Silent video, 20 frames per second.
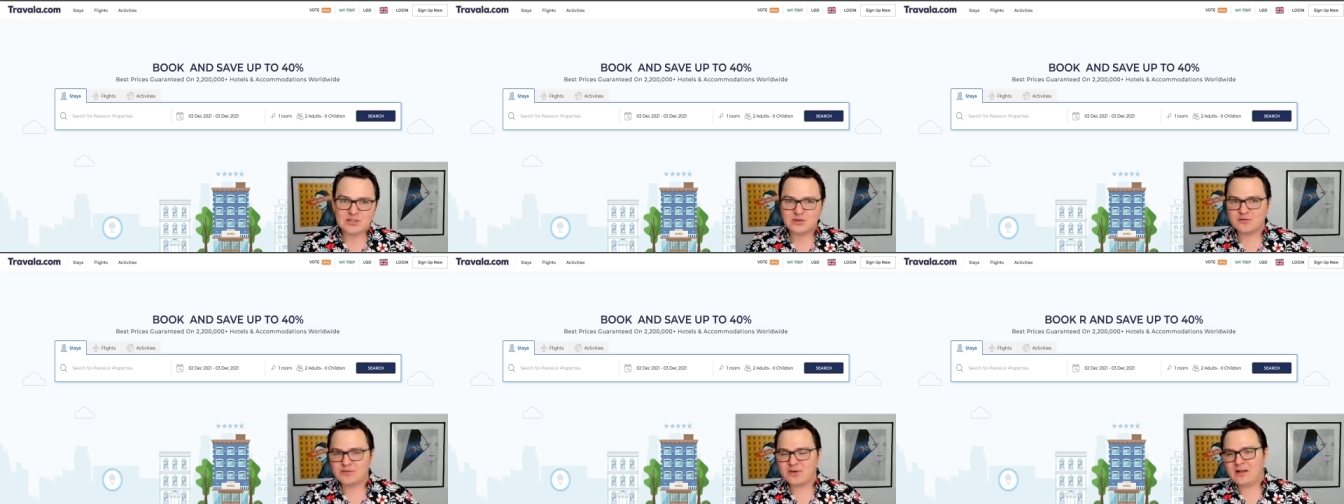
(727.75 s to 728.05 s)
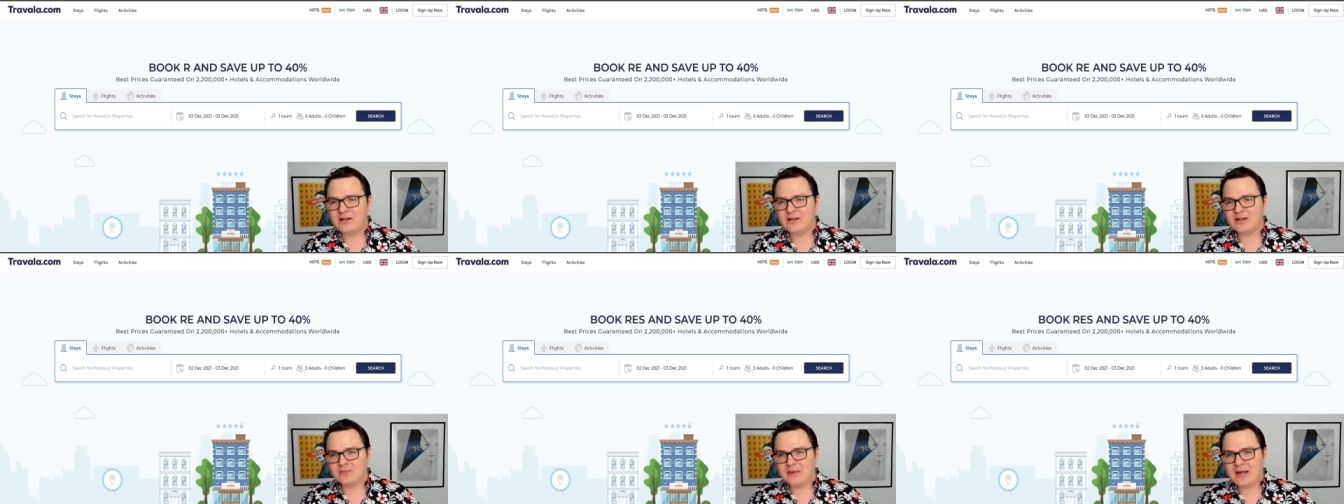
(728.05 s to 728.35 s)

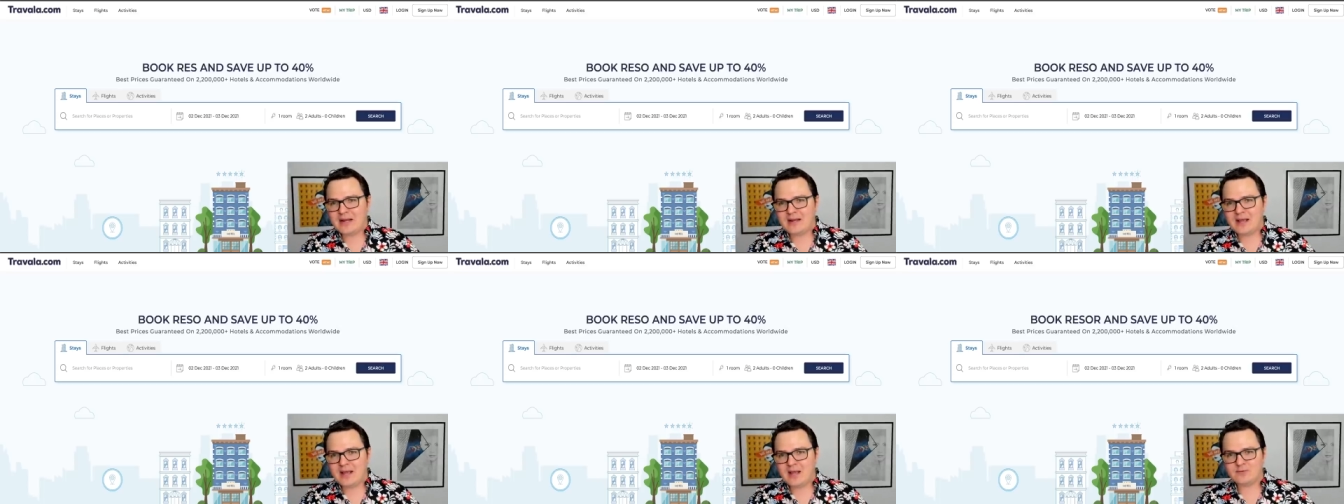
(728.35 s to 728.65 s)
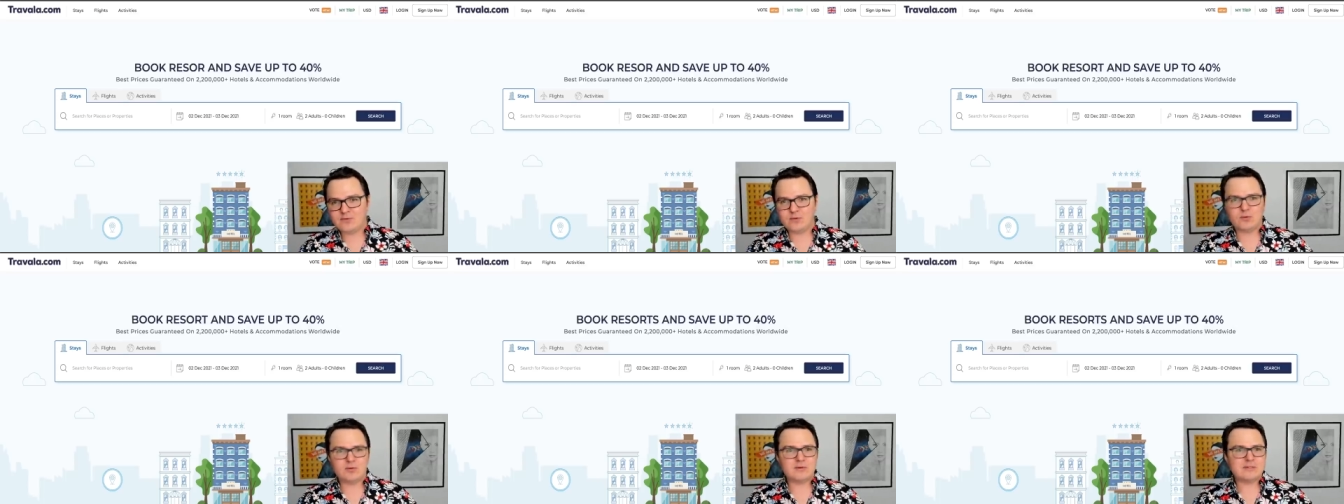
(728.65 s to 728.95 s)
Travala, right
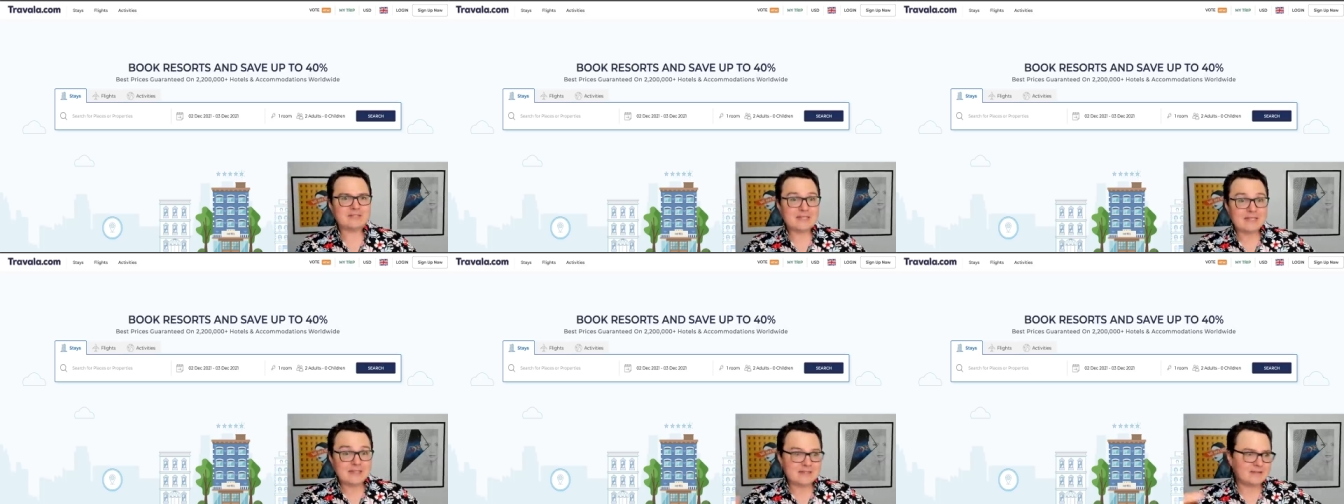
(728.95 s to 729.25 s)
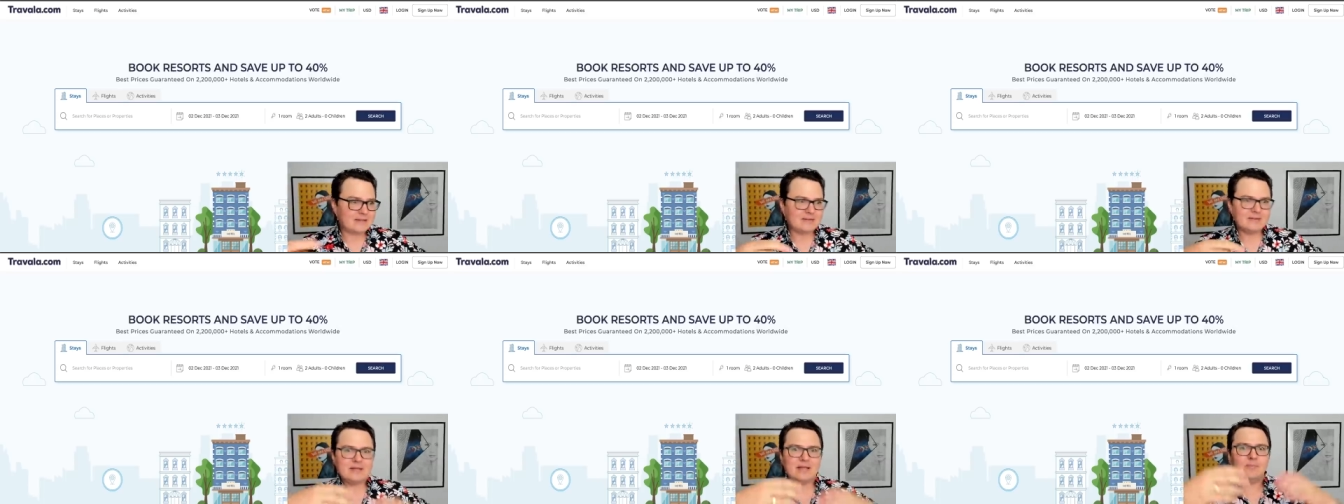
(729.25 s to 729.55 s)
now, of course,
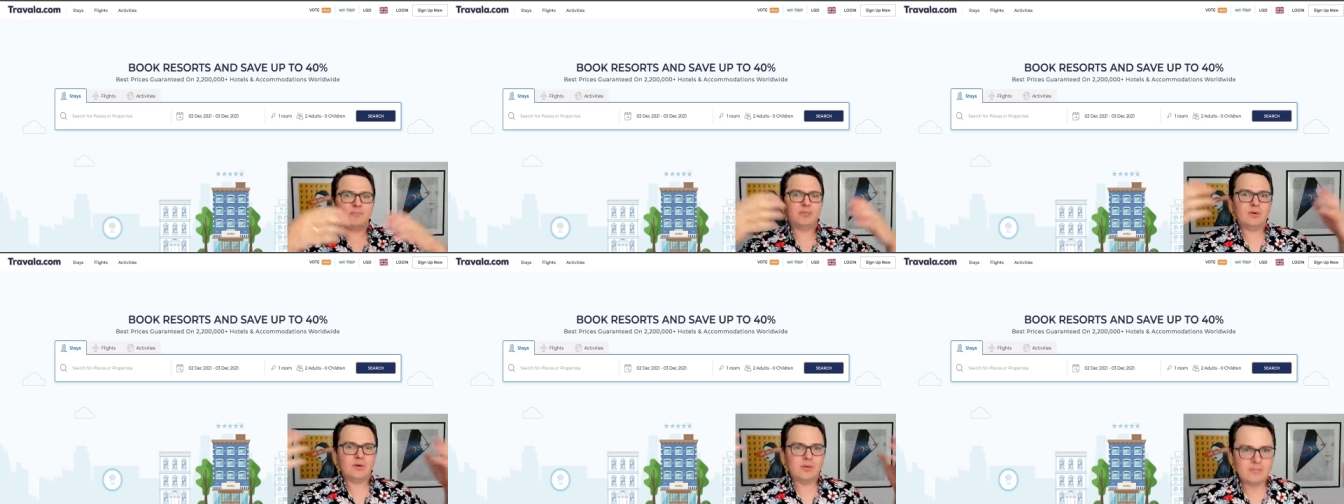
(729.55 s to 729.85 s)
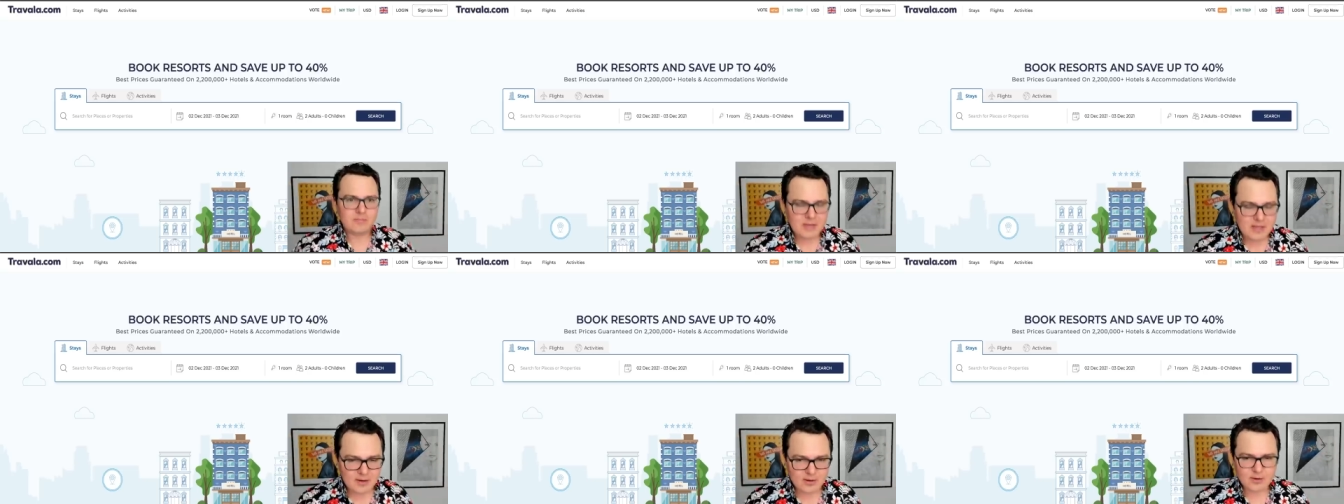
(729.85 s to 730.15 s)
is the
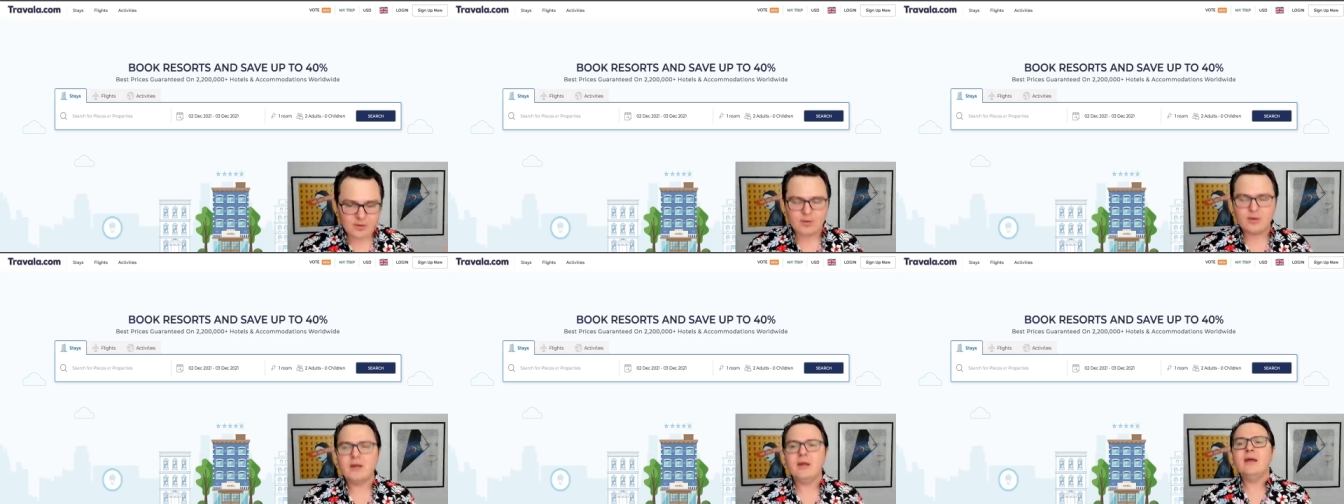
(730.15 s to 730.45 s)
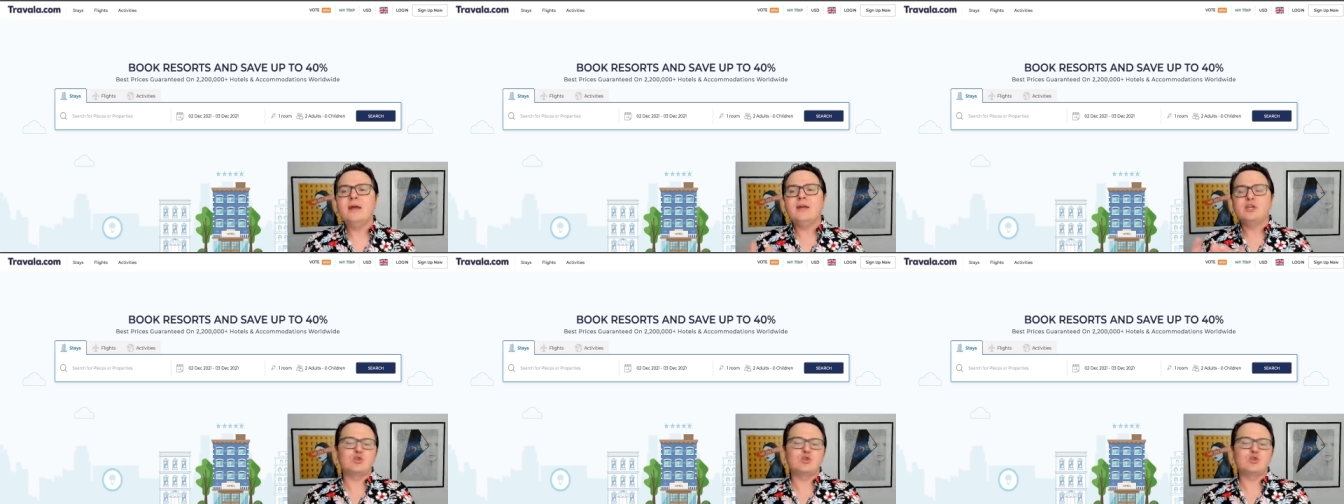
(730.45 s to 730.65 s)
premier